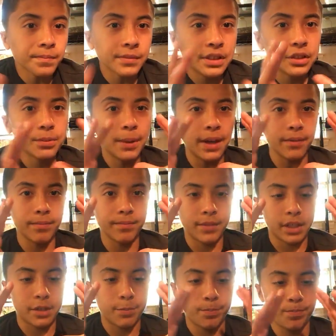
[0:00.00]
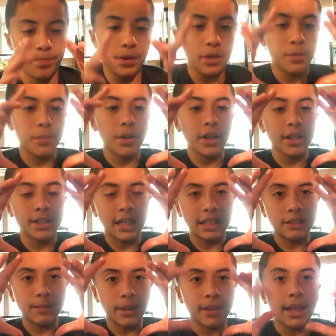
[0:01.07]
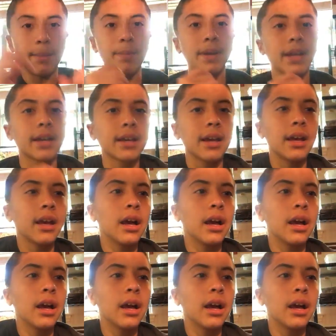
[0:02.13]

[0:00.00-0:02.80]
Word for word: He's about this. He was pretty good size, about that big.